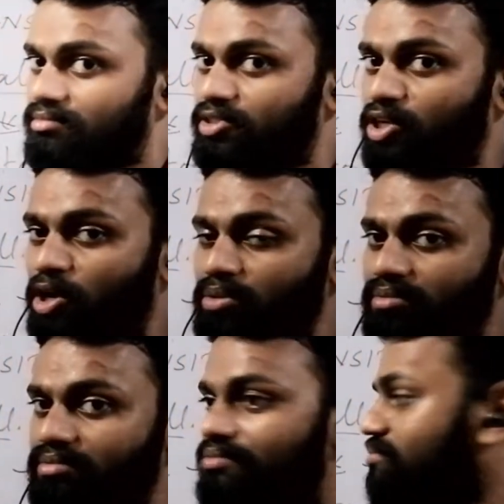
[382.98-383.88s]
No.
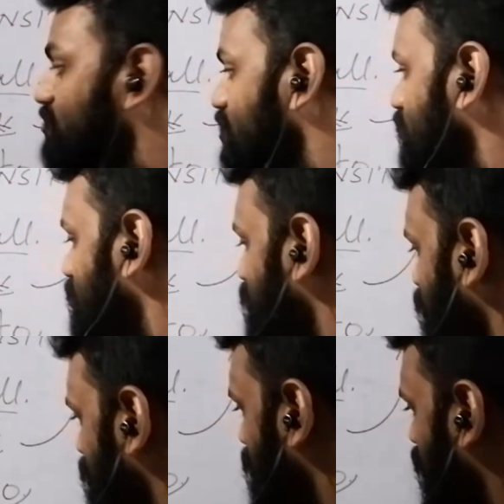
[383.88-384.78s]

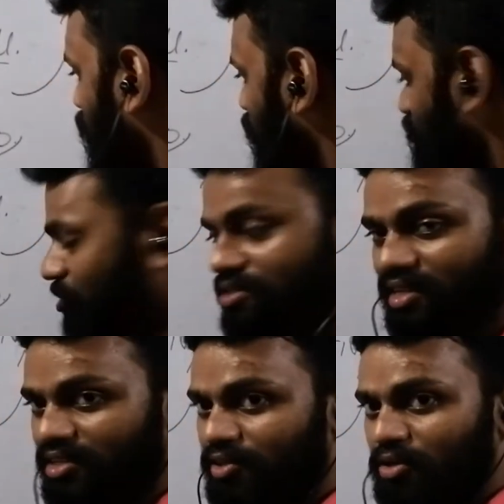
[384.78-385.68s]
Not
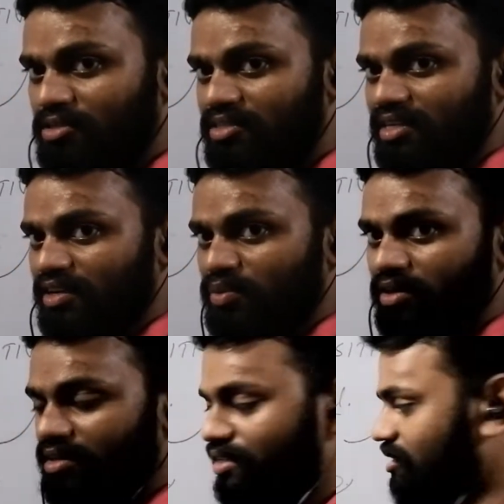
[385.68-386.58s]
obviously, you don't see
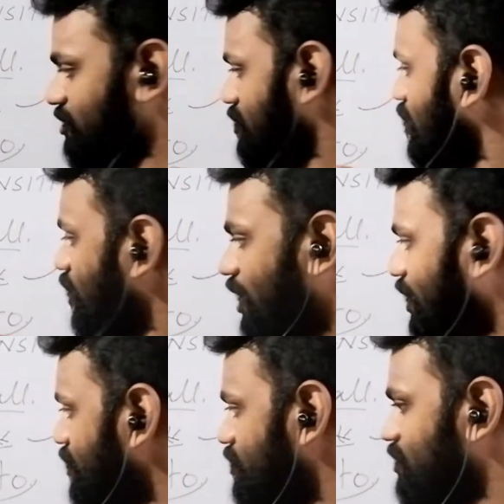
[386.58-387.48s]
anyone here,
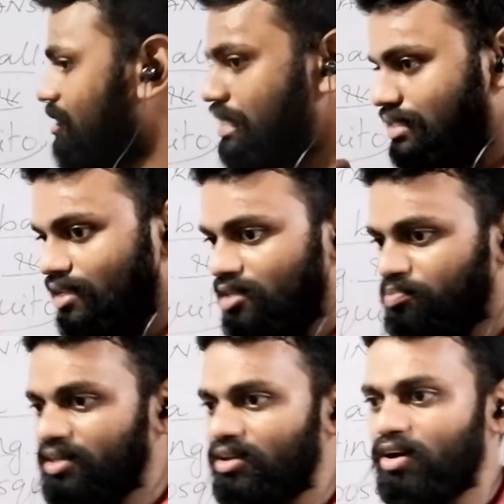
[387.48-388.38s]
and
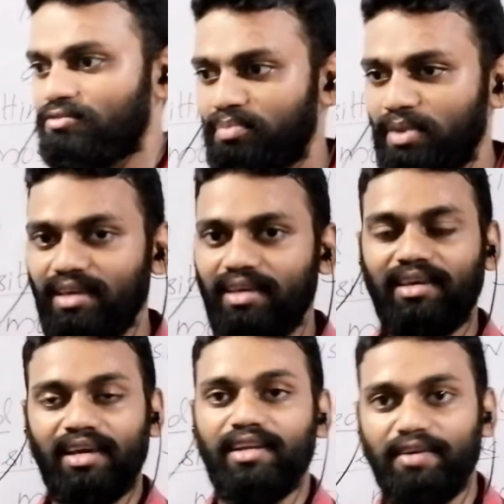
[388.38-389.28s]
sleeping of me
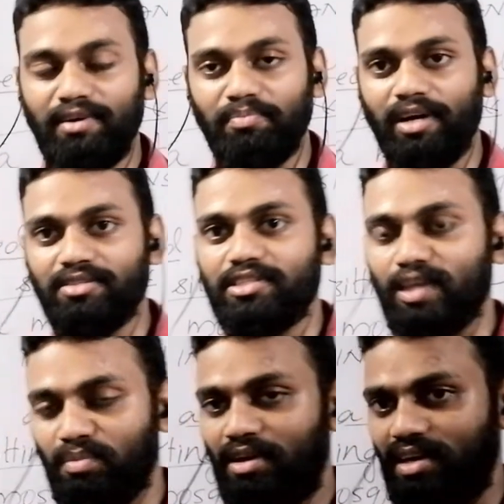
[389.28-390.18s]
can never pass to
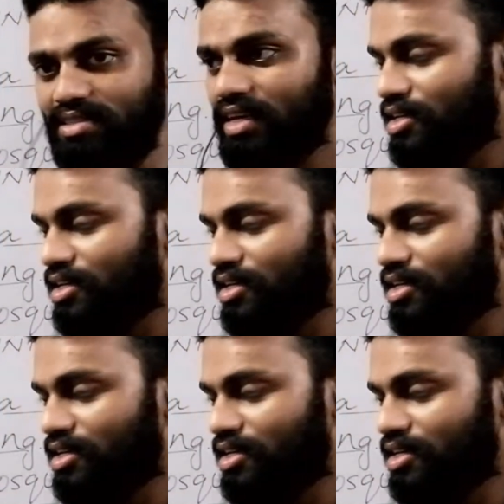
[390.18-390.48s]
someone else.